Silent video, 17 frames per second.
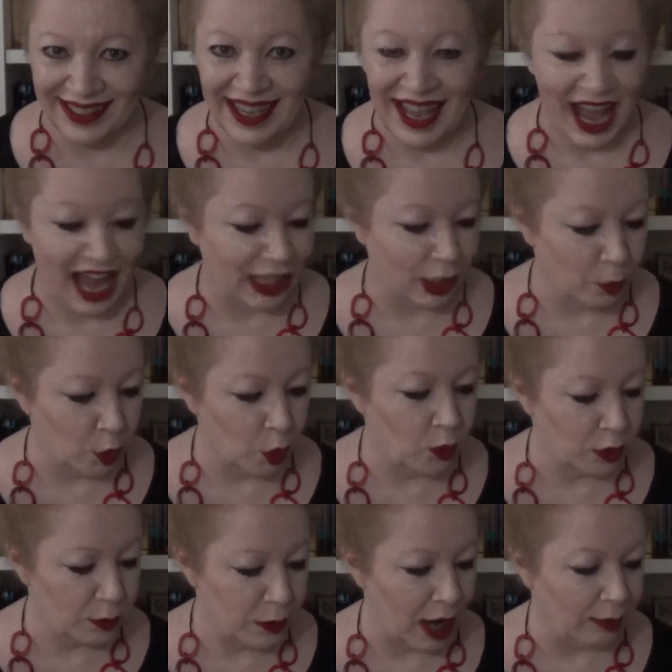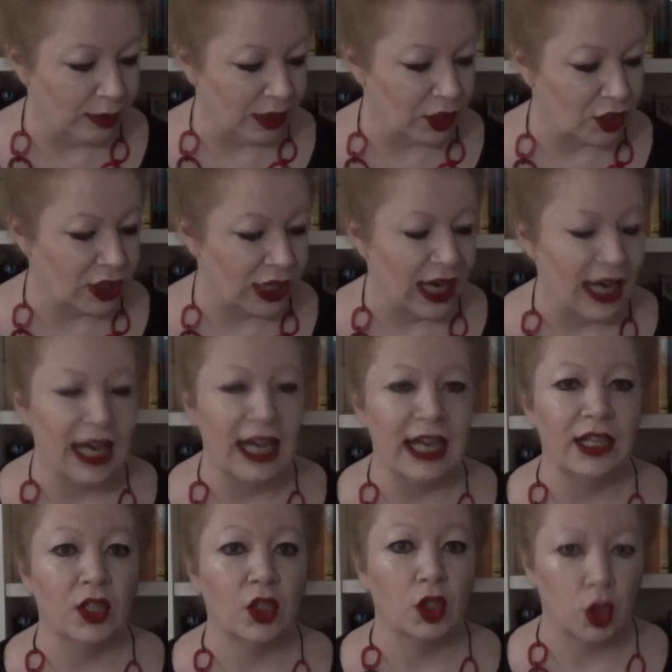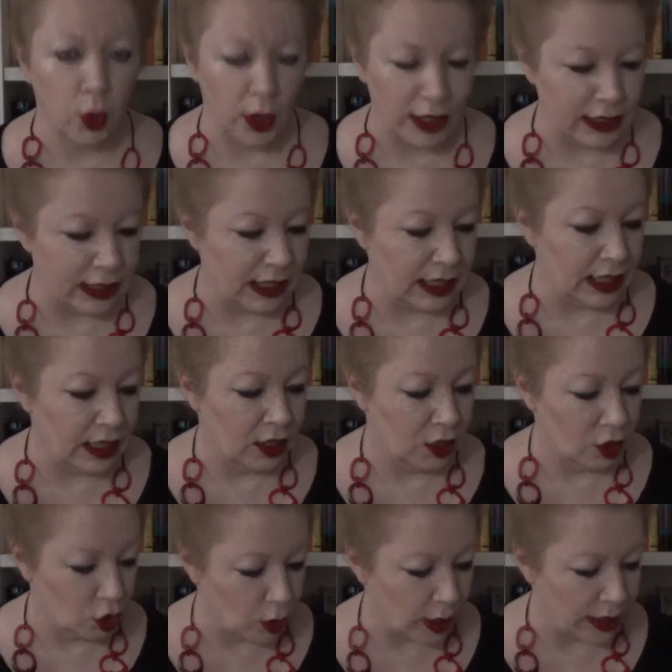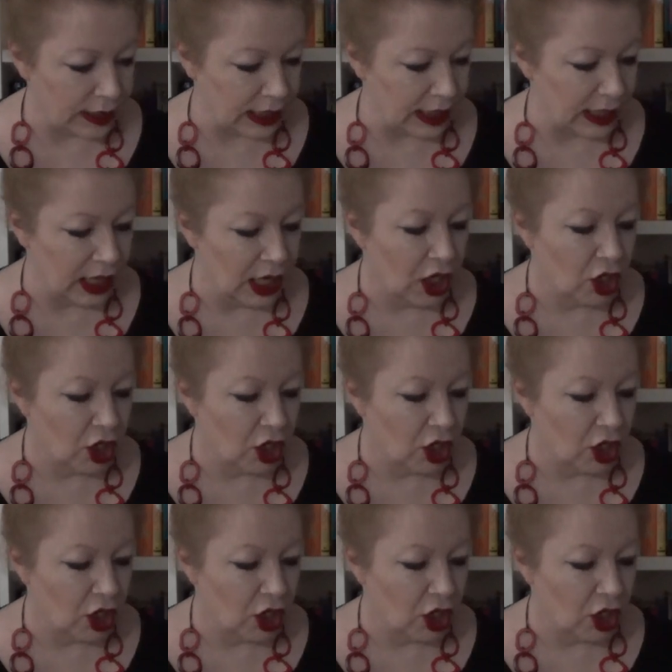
And the book was published in 2020.